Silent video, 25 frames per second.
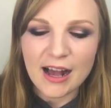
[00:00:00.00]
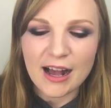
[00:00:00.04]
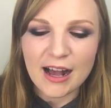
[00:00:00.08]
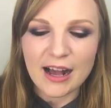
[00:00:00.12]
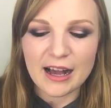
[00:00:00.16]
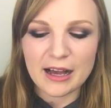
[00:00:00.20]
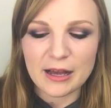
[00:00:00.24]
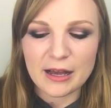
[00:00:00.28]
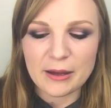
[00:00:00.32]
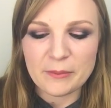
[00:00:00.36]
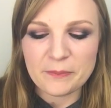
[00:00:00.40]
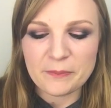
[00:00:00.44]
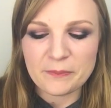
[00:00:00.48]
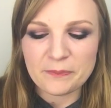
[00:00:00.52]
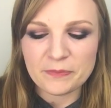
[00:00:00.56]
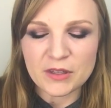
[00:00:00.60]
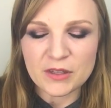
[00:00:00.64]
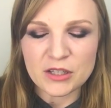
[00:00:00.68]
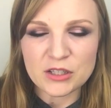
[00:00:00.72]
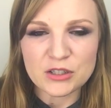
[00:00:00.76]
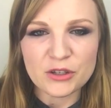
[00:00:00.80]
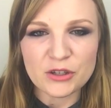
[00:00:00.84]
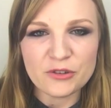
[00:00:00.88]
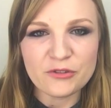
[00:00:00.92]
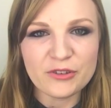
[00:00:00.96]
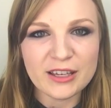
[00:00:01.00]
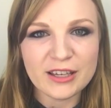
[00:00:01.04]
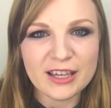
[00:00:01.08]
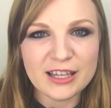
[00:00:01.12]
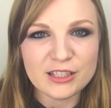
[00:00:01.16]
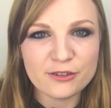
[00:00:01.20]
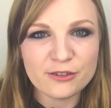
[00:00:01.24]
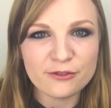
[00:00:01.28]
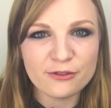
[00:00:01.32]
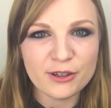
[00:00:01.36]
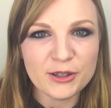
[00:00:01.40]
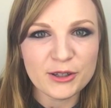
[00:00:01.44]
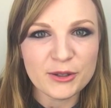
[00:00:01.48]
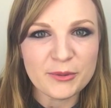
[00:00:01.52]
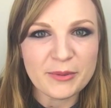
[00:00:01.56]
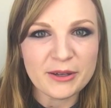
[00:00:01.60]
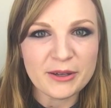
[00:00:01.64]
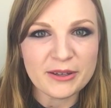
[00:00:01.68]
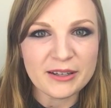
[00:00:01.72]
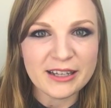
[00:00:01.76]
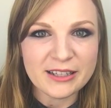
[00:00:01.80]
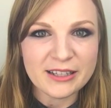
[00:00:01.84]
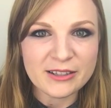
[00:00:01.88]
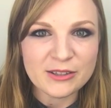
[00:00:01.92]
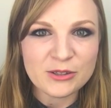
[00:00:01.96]
Don't forget to follow me on
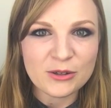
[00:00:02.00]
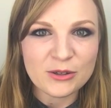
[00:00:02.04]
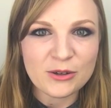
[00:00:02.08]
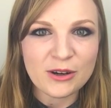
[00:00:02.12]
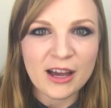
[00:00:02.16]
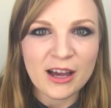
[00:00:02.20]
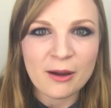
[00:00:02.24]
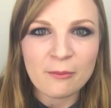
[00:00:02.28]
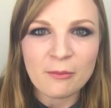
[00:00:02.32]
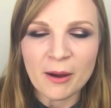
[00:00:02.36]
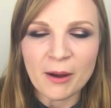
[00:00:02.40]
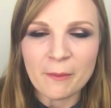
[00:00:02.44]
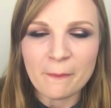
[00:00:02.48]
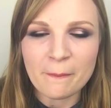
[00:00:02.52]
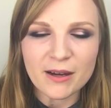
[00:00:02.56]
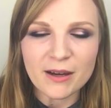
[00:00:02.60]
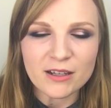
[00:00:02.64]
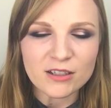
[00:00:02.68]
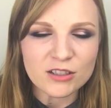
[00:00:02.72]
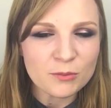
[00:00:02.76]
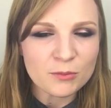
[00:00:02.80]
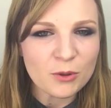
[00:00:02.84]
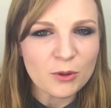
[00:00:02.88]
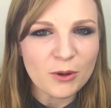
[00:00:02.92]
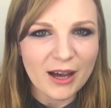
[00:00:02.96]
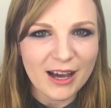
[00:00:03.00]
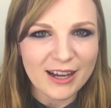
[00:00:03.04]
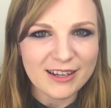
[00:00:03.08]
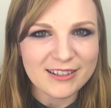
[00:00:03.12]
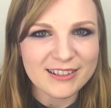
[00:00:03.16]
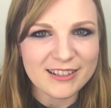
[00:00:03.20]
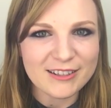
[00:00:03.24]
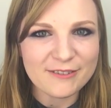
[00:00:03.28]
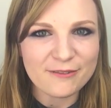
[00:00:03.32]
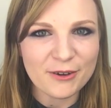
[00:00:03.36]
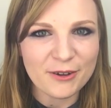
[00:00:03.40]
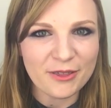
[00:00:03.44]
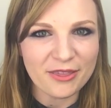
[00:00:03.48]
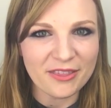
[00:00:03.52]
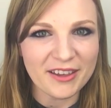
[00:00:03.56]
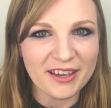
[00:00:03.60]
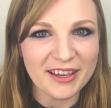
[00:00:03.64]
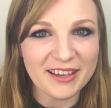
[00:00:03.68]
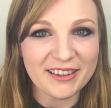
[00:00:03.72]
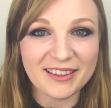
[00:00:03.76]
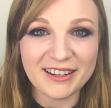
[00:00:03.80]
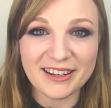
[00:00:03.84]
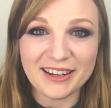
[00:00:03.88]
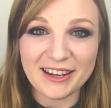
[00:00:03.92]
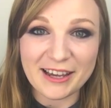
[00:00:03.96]
Instagram. I'm much more active on
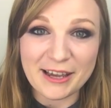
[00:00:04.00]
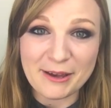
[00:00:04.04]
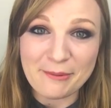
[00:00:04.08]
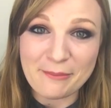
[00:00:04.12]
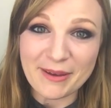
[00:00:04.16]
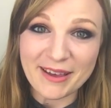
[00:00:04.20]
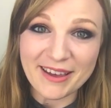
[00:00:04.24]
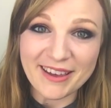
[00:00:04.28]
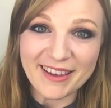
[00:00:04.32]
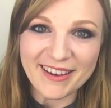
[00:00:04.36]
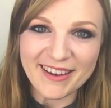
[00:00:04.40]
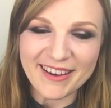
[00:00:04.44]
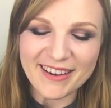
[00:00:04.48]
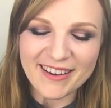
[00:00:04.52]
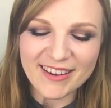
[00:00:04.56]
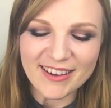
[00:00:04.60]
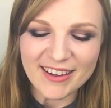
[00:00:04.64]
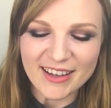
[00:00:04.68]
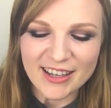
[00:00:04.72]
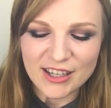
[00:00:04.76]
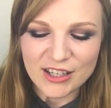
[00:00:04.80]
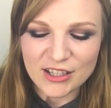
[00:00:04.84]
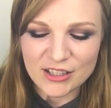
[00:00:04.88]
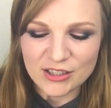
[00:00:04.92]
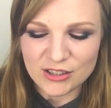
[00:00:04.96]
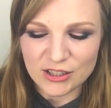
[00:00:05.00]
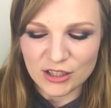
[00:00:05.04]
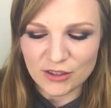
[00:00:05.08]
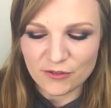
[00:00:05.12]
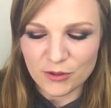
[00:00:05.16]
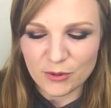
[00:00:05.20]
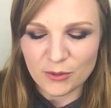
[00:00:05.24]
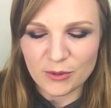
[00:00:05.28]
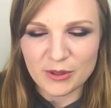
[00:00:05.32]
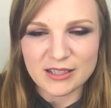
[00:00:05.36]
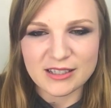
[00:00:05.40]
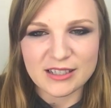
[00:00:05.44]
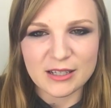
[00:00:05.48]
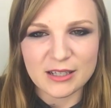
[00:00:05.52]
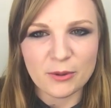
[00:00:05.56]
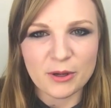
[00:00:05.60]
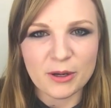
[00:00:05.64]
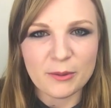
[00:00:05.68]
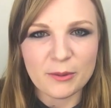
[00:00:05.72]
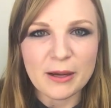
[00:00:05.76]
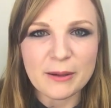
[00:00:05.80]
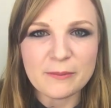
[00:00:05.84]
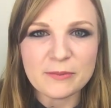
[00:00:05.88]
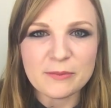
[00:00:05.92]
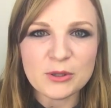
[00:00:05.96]
there than I am here. So if you want to see what
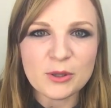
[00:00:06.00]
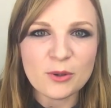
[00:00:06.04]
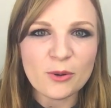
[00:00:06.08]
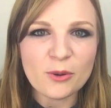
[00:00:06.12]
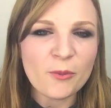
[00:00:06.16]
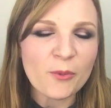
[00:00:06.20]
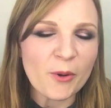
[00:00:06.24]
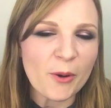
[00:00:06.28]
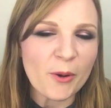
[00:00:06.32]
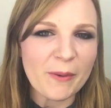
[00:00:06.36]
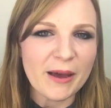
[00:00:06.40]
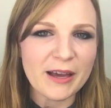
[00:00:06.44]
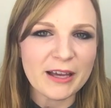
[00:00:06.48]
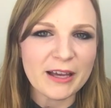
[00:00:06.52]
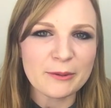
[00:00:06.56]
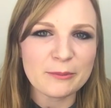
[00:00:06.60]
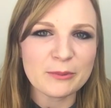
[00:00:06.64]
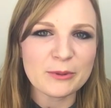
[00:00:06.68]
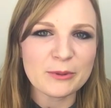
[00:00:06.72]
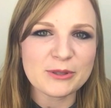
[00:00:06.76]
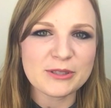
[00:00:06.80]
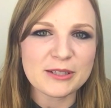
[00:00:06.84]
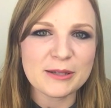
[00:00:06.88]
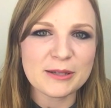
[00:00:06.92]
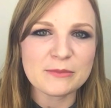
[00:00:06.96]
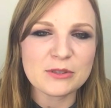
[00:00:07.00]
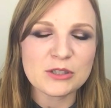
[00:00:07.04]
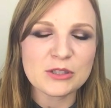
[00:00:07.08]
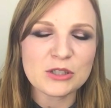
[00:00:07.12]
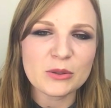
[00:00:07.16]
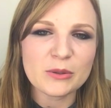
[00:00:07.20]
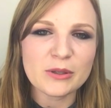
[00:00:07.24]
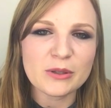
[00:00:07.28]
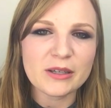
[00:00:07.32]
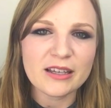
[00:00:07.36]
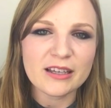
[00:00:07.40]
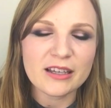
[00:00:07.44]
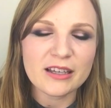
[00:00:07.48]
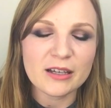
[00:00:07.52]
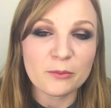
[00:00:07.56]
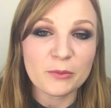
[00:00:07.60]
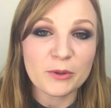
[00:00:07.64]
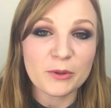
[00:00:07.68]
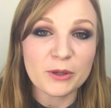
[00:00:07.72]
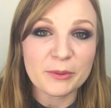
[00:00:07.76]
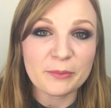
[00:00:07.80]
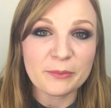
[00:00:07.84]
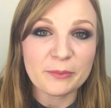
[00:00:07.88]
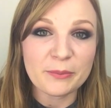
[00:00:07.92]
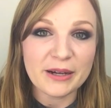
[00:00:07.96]
I'm up to and what makeup looks I'm doing and
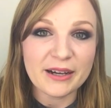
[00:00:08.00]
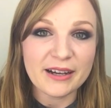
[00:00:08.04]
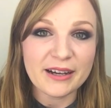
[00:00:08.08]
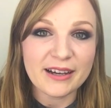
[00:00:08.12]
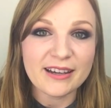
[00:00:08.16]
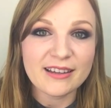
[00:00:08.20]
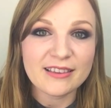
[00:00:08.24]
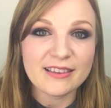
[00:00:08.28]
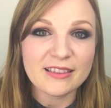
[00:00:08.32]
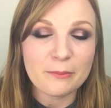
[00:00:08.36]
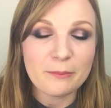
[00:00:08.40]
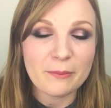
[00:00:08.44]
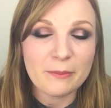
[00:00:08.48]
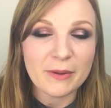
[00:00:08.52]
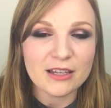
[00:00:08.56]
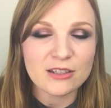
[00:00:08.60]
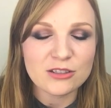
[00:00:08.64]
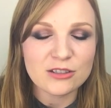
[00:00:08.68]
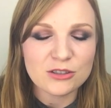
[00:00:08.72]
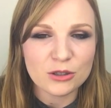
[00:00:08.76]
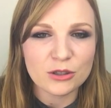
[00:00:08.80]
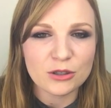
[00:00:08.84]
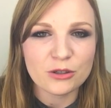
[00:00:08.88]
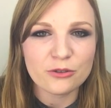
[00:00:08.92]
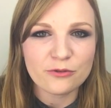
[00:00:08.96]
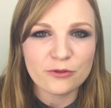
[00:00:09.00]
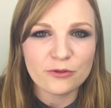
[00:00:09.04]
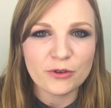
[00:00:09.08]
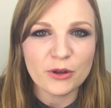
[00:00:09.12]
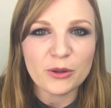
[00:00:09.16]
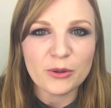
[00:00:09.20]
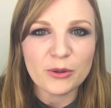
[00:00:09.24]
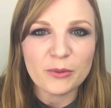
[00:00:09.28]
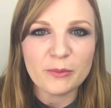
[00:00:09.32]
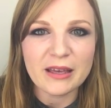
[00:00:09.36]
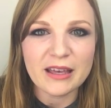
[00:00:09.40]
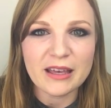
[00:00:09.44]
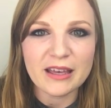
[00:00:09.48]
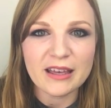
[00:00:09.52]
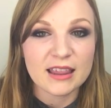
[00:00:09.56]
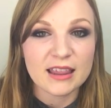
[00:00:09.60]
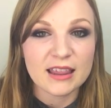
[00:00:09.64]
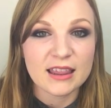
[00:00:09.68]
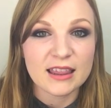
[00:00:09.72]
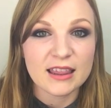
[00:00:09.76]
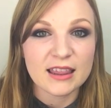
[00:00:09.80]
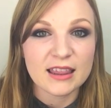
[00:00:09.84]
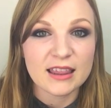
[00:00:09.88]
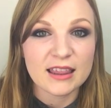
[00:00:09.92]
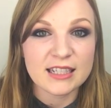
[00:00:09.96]
what I'm buying, then make sure you follow me.
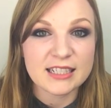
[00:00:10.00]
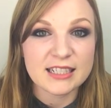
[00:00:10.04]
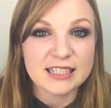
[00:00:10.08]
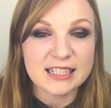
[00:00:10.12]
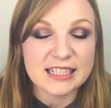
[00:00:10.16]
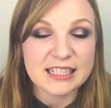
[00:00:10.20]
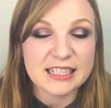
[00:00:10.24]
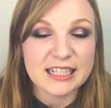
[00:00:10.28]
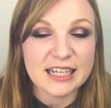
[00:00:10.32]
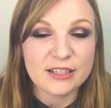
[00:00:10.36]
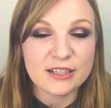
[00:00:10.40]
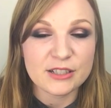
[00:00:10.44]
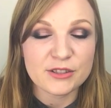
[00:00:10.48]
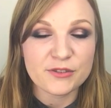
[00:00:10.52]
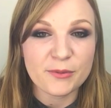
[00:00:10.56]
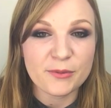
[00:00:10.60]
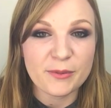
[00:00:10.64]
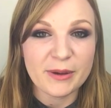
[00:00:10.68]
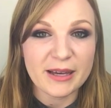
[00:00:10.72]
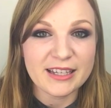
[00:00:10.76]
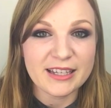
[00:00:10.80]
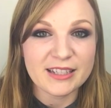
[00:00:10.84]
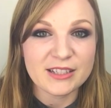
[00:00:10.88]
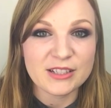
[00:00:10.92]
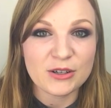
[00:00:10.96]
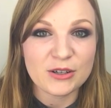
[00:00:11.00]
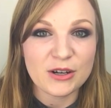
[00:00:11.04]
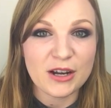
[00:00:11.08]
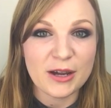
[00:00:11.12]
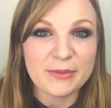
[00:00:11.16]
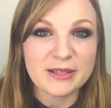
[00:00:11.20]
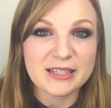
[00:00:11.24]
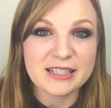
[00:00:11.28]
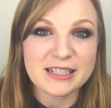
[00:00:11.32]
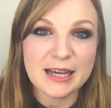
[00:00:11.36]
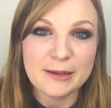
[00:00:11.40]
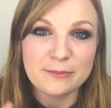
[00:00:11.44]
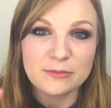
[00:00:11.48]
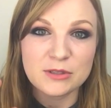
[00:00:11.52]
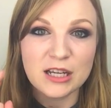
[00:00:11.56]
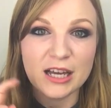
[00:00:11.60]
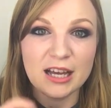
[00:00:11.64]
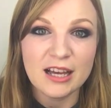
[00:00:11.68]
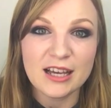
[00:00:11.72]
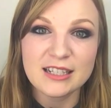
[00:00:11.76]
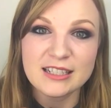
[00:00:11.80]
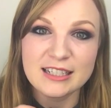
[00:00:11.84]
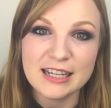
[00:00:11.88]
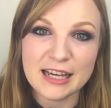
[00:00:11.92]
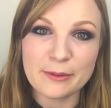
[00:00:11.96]
The details for my Instagram and
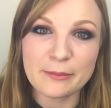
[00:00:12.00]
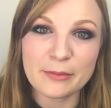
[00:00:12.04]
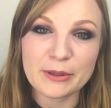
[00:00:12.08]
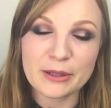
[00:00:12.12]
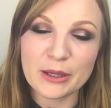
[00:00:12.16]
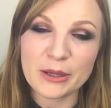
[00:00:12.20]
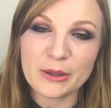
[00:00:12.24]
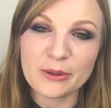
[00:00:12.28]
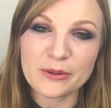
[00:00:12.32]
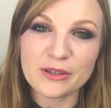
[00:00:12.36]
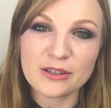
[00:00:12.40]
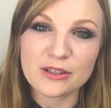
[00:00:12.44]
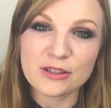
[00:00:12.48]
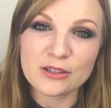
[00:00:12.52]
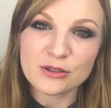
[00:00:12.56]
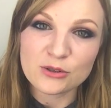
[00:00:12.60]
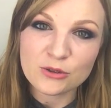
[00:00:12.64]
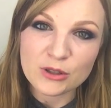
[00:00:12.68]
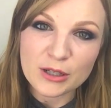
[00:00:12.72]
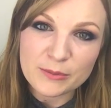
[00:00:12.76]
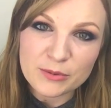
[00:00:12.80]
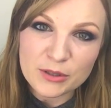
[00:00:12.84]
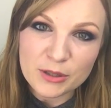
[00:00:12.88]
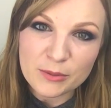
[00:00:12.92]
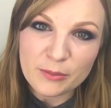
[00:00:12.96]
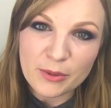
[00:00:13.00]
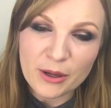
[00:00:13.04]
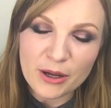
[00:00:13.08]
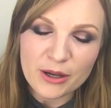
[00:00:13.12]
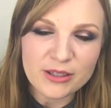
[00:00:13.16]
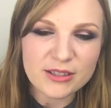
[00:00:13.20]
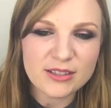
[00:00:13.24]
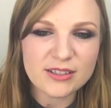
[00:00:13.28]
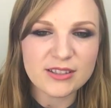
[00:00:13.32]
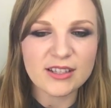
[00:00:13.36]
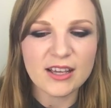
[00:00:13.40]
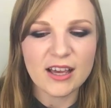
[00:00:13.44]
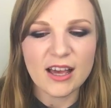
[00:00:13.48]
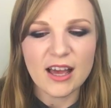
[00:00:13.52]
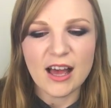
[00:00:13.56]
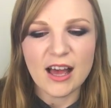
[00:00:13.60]
Snapchat are down below in the description box.